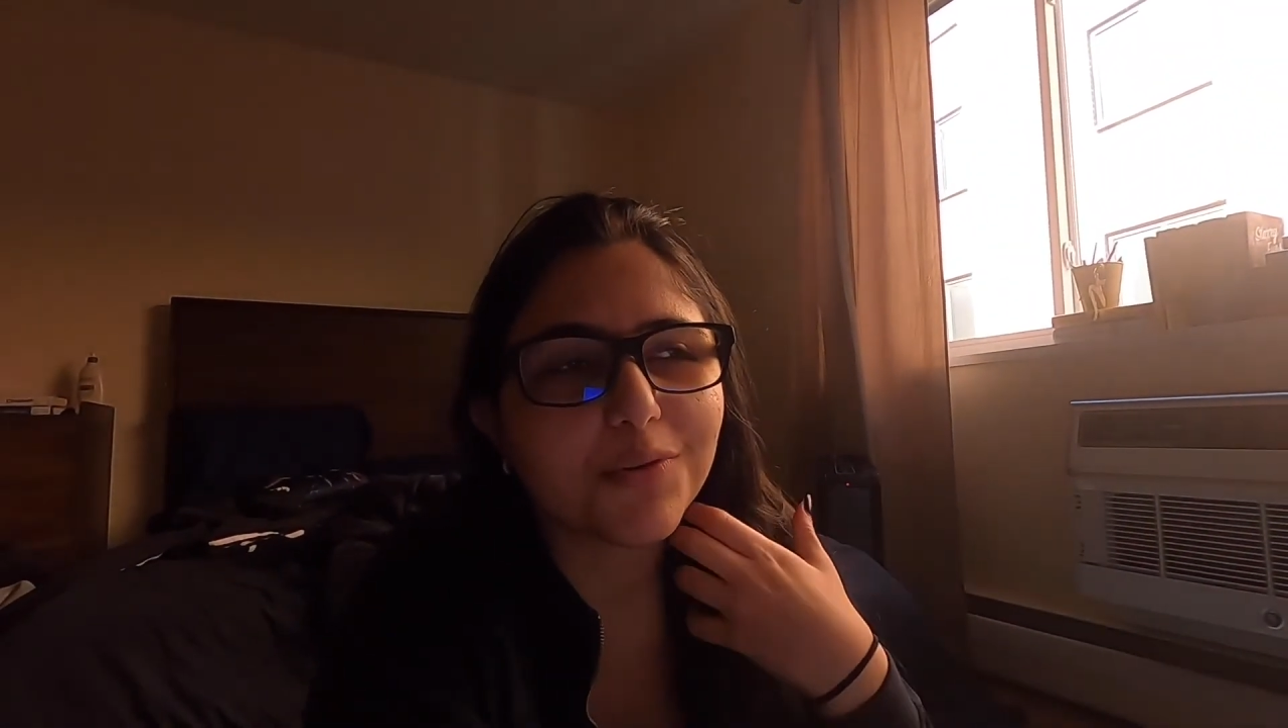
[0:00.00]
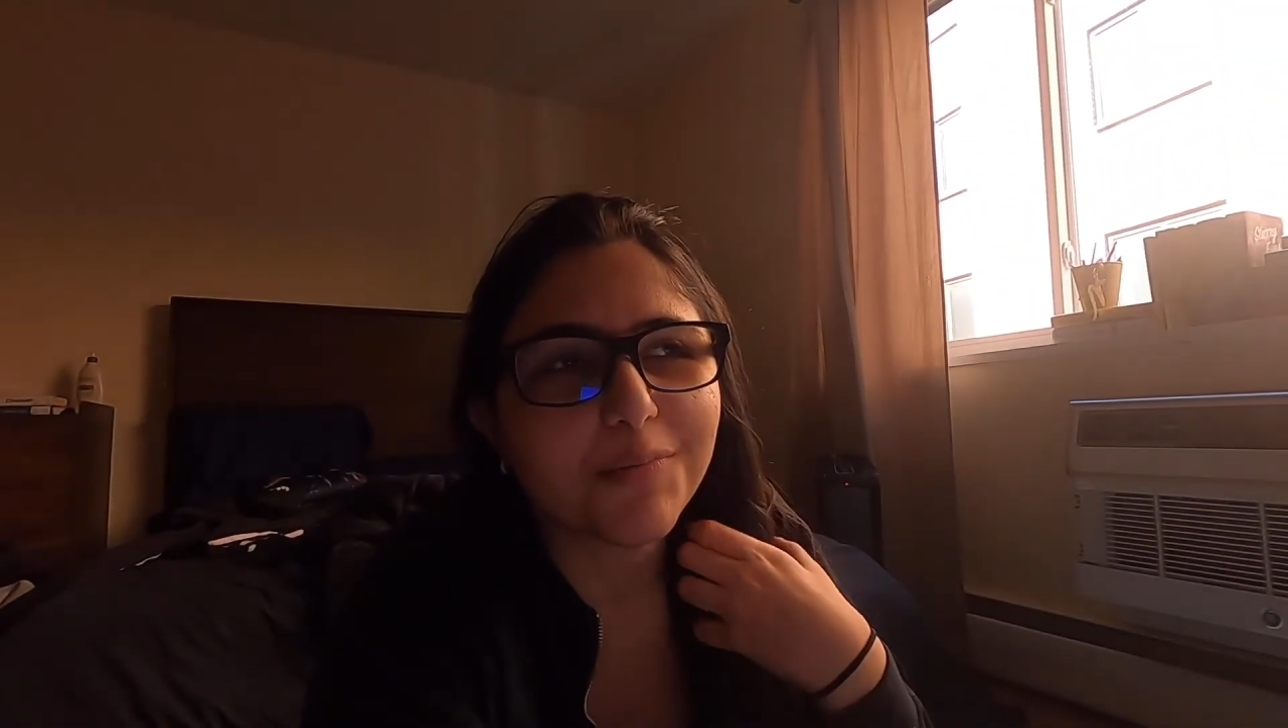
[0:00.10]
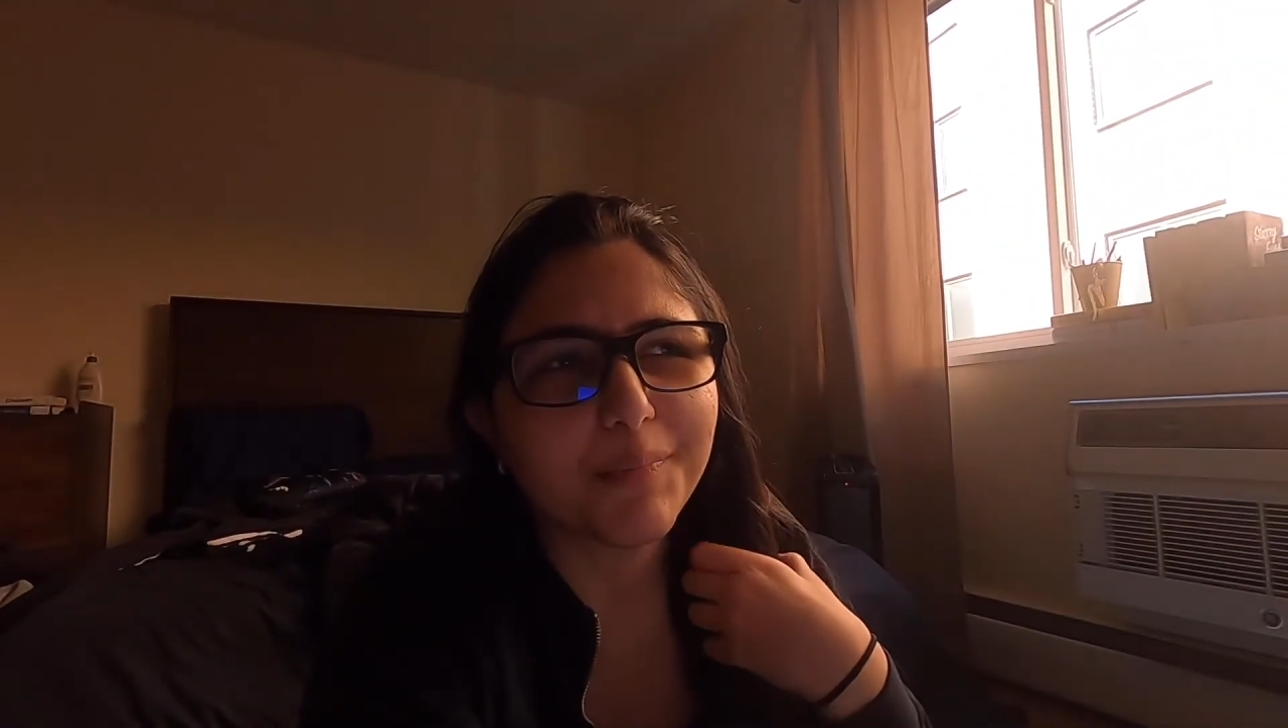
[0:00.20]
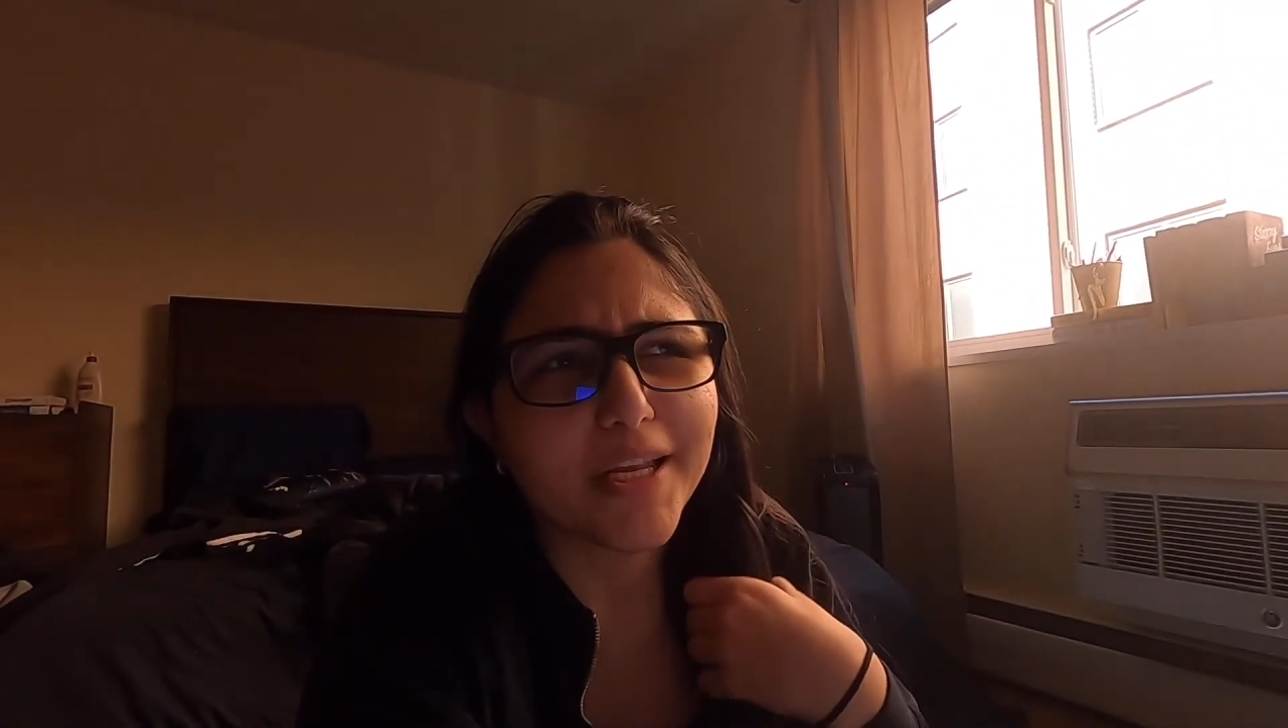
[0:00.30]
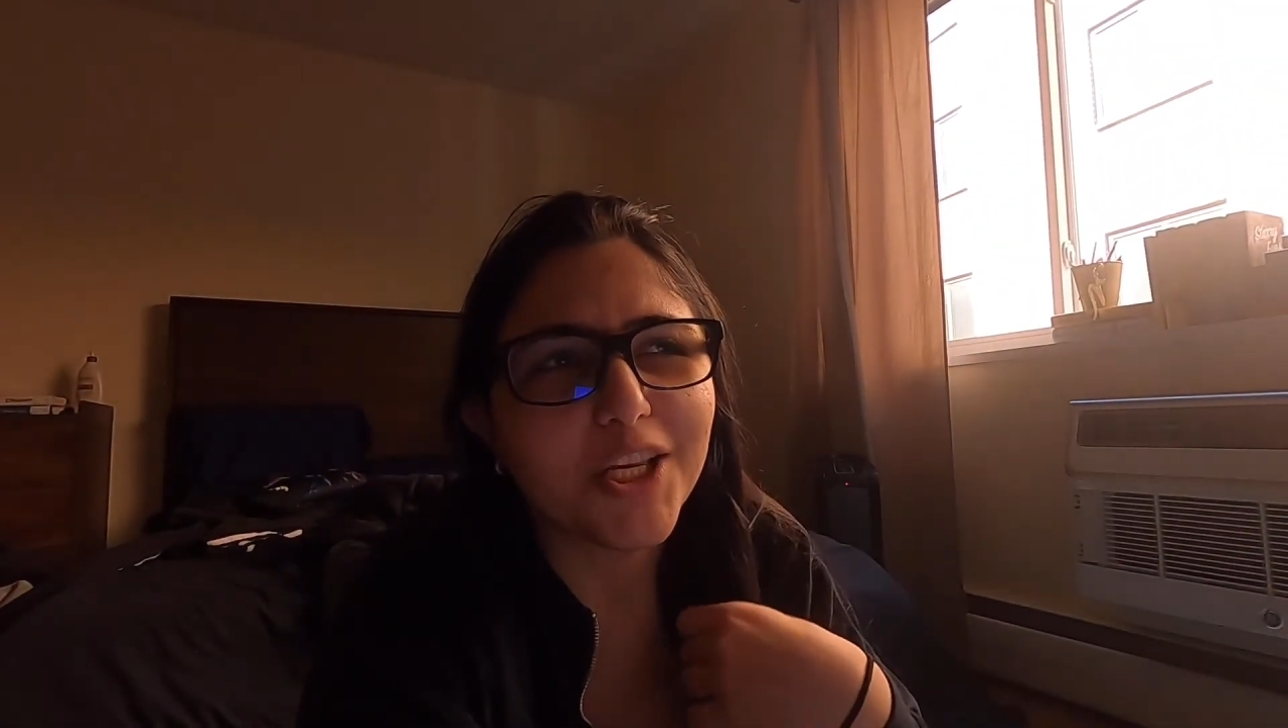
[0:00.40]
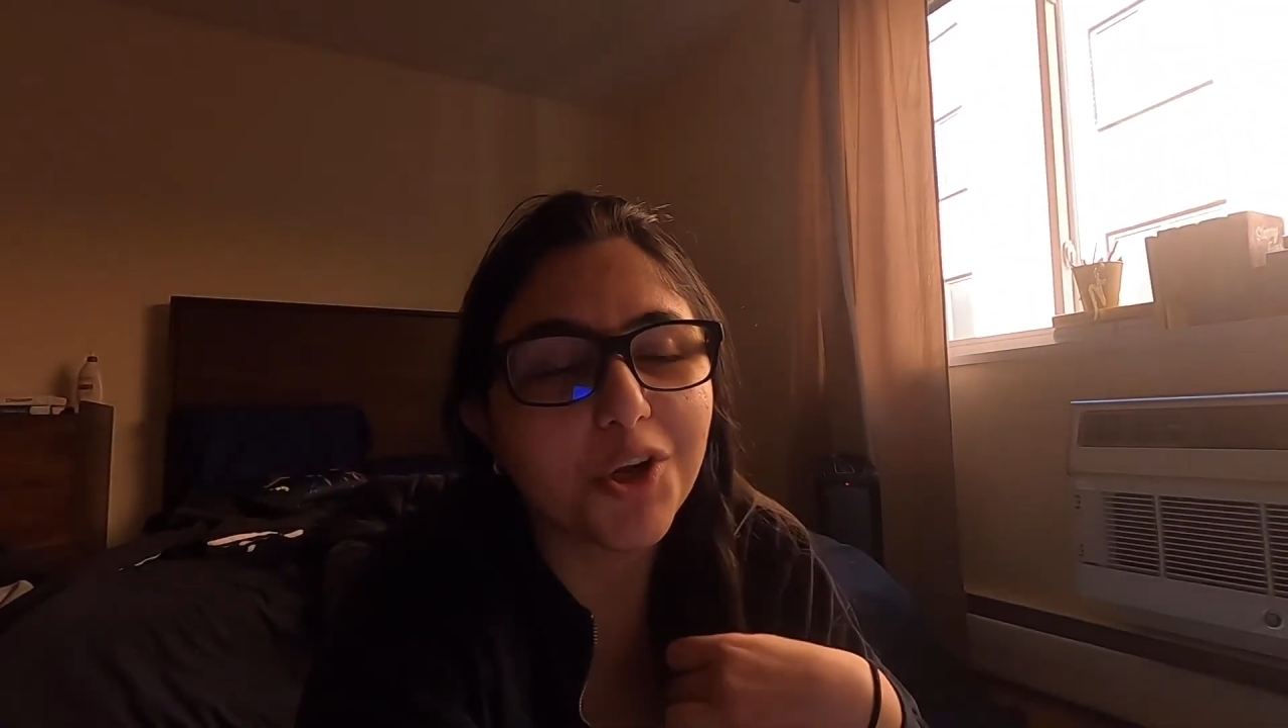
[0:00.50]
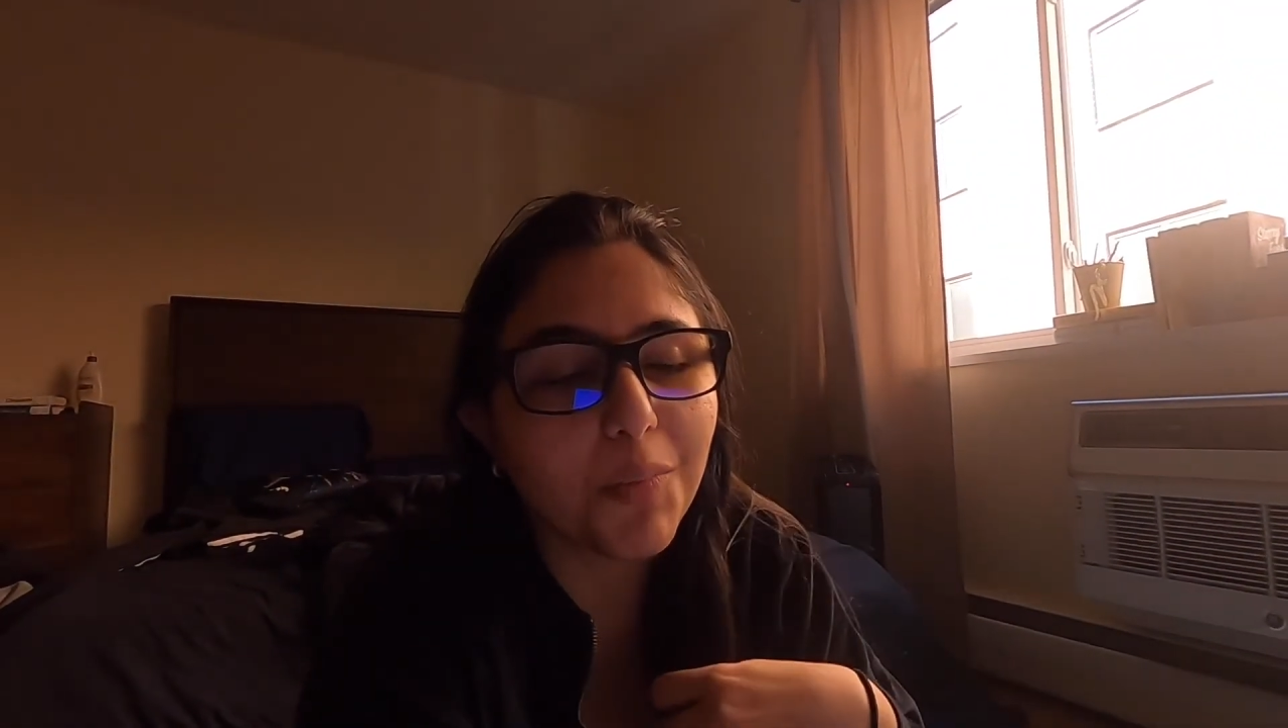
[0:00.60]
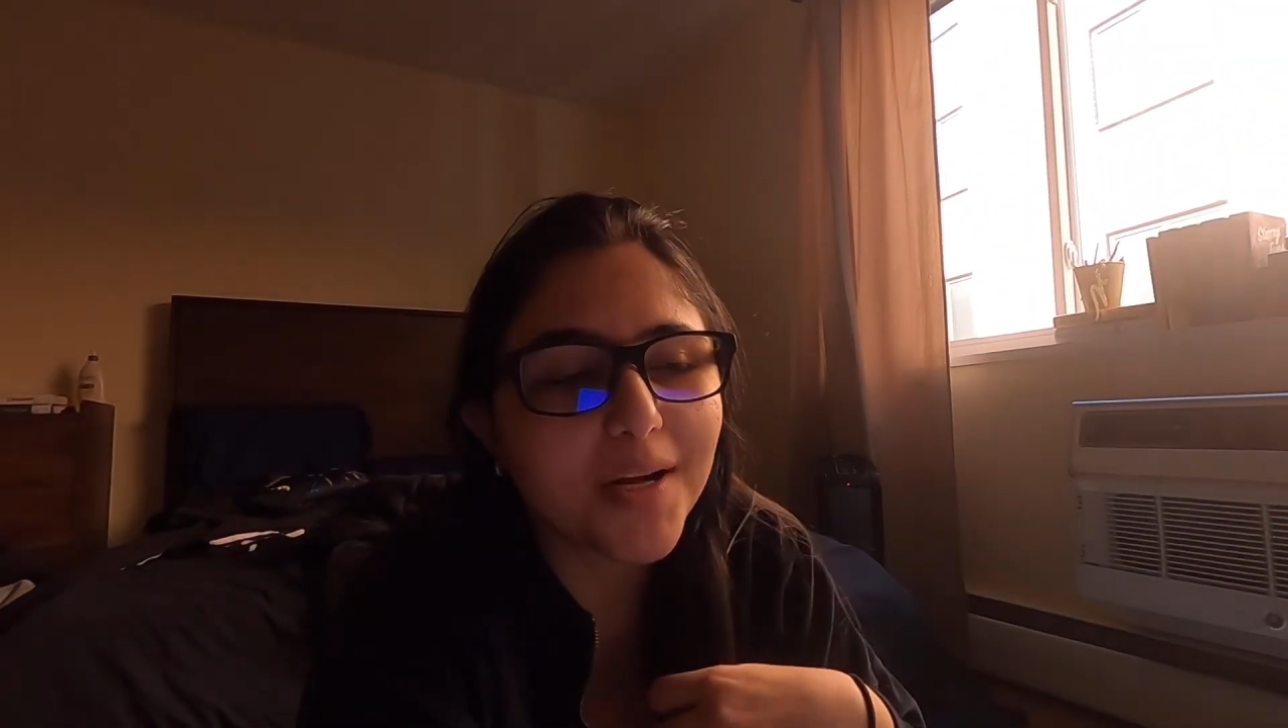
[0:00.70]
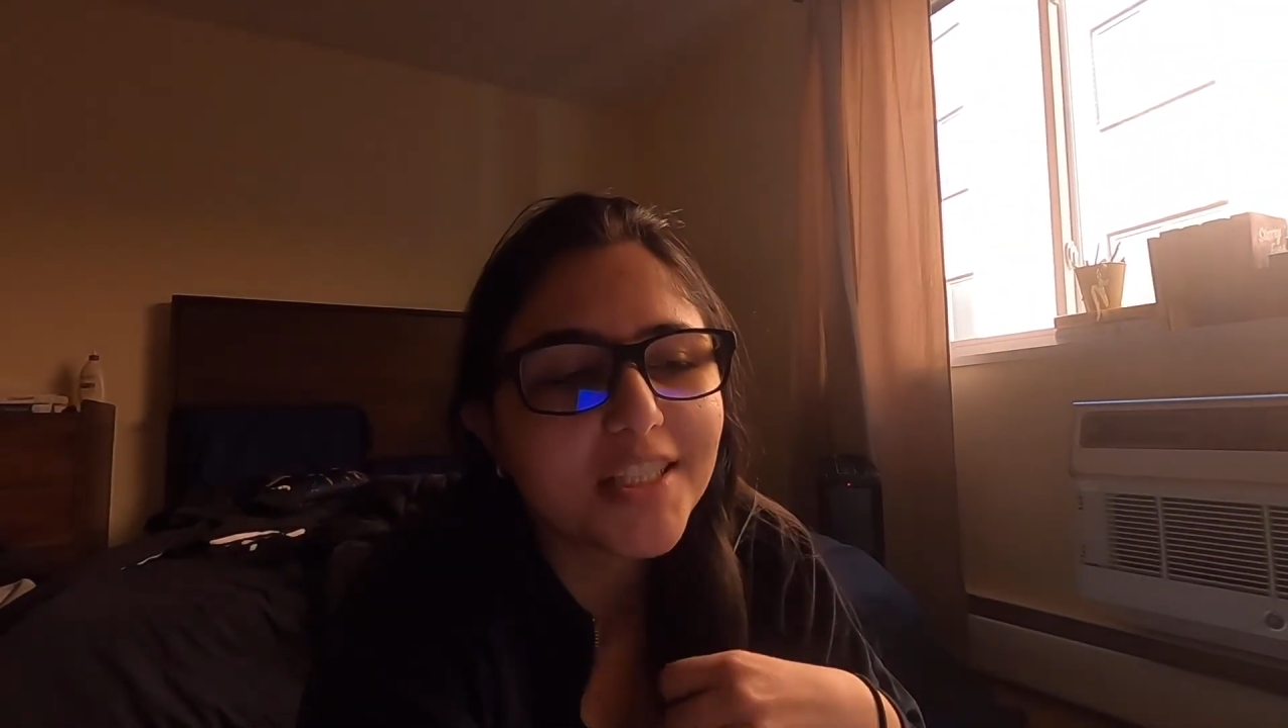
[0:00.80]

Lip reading: me know my